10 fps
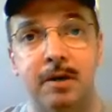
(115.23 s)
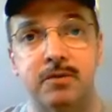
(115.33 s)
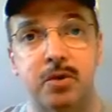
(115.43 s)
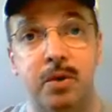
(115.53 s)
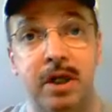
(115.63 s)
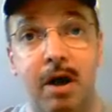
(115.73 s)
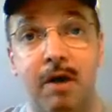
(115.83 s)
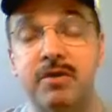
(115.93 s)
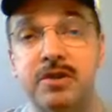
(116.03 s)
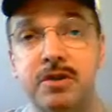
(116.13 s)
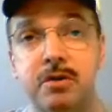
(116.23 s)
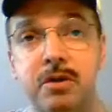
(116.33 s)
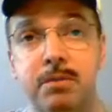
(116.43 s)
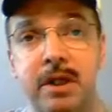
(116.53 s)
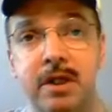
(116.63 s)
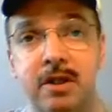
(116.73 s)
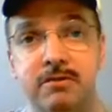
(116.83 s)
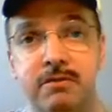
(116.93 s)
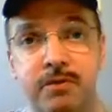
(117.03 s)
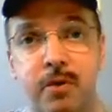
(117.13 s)
So He offers it to you, but He
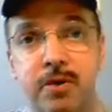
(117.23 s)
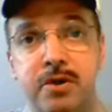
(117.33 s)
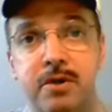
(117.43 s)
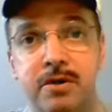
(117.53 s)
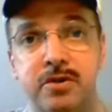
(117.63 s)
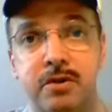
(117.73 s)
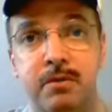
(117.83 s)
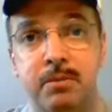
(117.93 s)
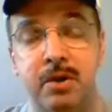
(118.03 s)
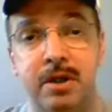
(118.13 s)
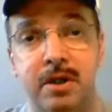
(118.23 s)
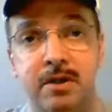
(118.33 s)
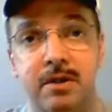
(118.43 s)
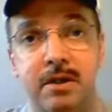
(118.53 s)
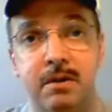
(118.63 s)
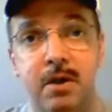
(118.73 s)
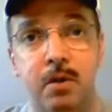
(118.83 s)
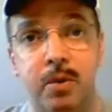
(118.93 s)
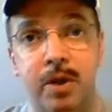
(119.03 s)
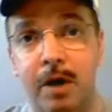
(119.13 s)
doesn't force you to serve Him.
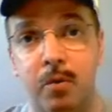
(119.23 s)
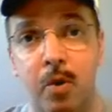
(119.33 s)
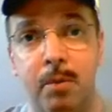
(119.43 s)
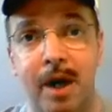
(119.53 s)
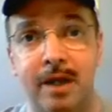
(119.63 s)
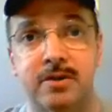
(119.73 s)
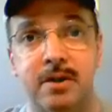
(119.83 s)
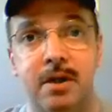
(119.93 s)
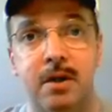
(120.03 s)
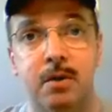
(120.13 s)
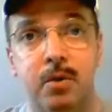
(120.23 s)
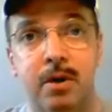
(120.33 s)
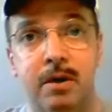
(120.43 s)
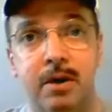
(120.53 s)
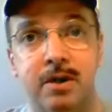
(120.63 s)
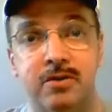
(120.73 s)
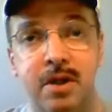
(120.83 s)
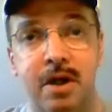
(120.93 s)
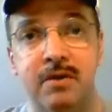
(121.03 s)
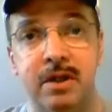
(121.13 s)
We're not robots. We're His
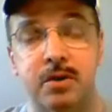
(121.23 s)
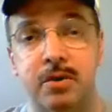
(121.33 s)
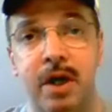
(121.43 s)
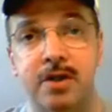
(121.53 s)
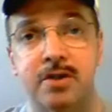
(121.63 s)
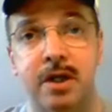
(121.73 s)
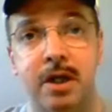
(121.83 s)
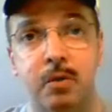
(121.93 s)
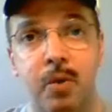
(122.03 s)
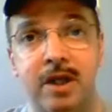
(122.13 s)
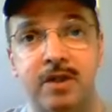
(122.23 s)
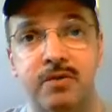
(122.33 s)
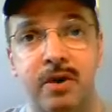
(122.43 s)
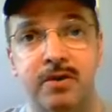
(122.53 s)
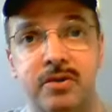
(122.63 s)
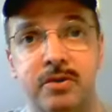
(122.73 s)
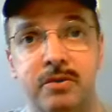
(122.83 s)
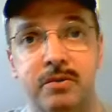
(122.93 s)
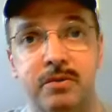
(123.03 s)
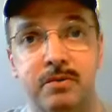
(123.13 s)
loving creation, and He waits for
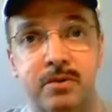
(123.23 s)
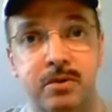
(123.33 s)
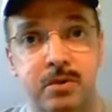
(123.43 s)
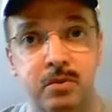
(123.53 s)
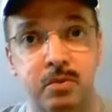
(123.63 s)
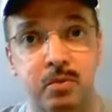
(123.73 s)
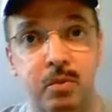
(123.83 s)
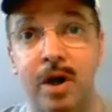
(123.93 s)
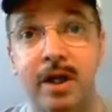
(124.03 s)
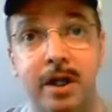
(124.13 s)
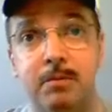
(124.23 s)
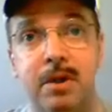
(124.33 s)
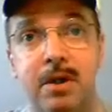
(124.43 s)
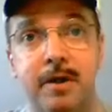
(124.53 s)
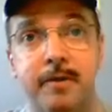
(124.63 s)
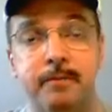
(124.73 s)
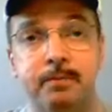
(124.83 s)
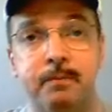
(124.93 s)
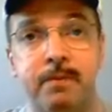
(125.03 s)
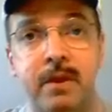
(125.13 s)
to want Him.
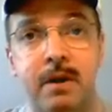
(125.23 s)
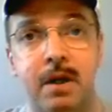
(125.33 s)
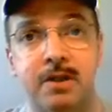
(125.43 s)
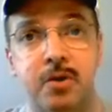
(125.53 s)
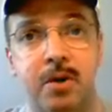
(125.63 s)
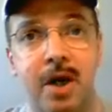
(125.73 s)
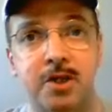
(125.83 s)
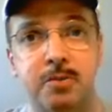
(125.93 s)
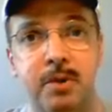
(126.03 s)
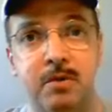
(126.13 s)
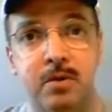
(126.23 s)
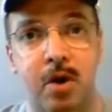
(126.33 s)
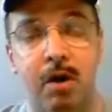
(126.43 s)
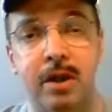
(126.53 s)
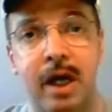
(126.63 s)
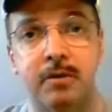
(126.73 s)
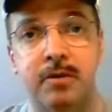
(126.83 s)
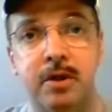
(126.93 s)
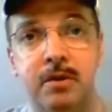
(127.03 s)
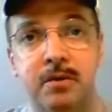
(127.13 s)
And so God's been calling out
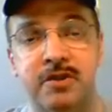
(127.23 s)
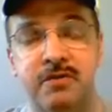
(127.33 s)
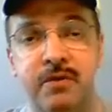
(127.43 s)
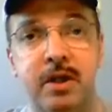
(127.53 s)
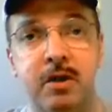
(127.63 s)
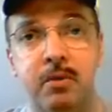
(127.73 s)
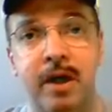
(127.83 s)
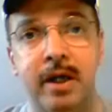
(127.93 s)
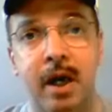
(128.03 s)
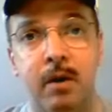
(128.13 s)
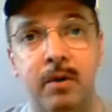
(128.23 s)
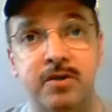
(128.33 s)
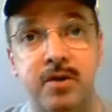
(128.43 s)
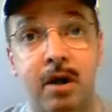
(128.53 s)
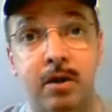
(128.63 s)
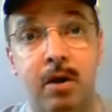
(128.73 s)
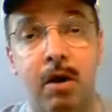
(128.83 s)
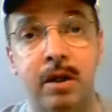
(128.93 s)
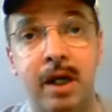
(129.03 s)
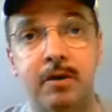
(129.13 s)
to you. This video right now is God
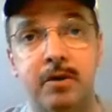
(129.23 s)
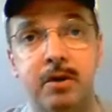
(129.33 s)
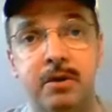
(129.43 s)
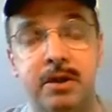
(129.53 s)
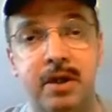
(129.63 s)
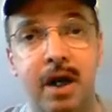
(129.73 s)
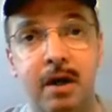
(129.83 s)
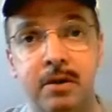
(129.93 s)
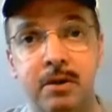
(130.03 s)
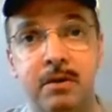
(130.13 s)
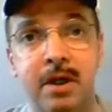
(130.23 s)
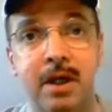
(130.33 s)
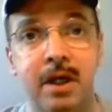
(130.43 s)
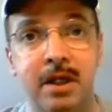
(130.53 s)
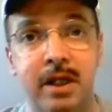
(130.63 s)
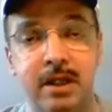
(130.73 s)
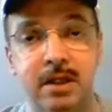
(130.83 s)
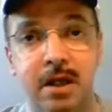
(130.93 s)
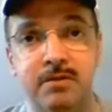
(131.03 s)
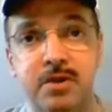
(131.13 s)
calling out to you to tell you that He
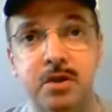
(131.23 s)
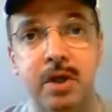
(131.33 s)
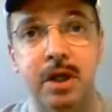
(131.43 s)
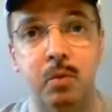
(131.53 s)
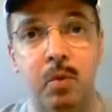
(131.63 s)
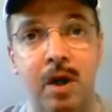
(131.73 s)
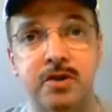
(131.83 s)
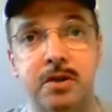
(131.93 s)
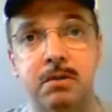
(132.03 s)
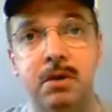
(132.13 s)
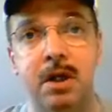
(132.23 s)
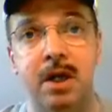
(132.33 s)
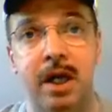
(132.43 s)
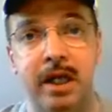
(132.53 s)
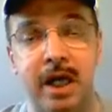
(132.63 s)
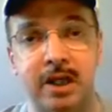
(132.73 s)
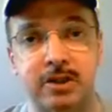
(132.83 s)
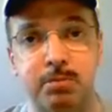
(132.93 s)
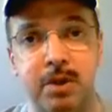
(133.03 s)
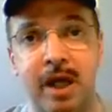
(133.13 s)
loves you, He wants you, and He has
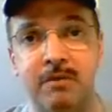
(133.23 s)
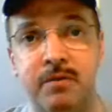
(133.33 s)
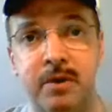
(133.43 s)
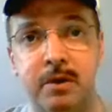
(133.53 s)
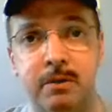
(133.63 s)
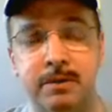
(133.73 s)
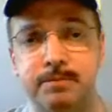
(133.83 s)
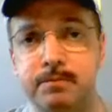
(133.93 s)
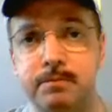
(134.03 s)
a plan for you. And